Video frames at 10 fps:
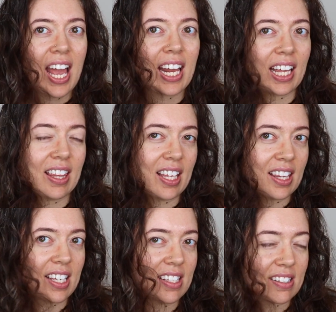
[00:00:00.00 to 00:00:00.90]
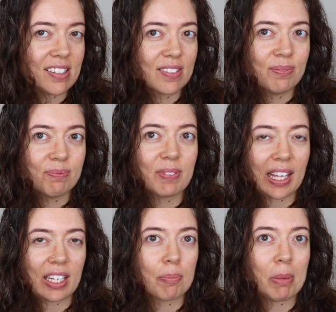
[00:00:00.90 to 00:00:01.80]
And I think these
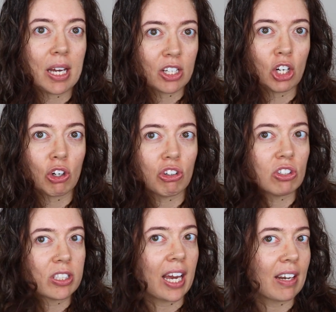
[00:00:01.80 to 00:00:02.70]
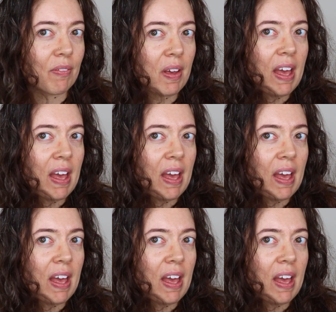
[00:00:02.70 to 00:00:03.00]
like bun curls kind of